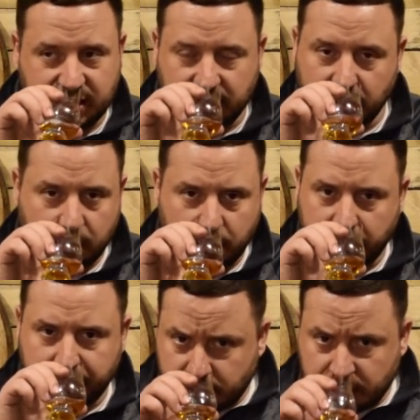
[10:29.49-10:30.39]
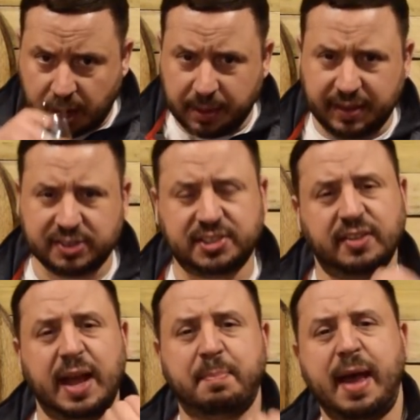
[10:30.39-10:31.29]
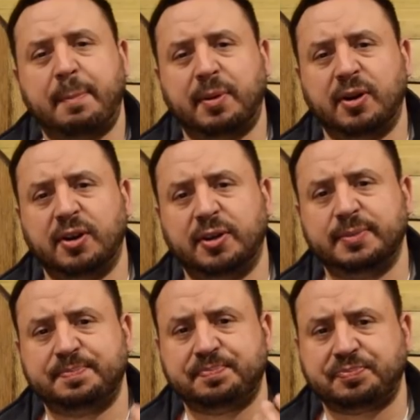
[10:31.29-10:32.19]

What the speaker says: it. I mean, there's still that pepper,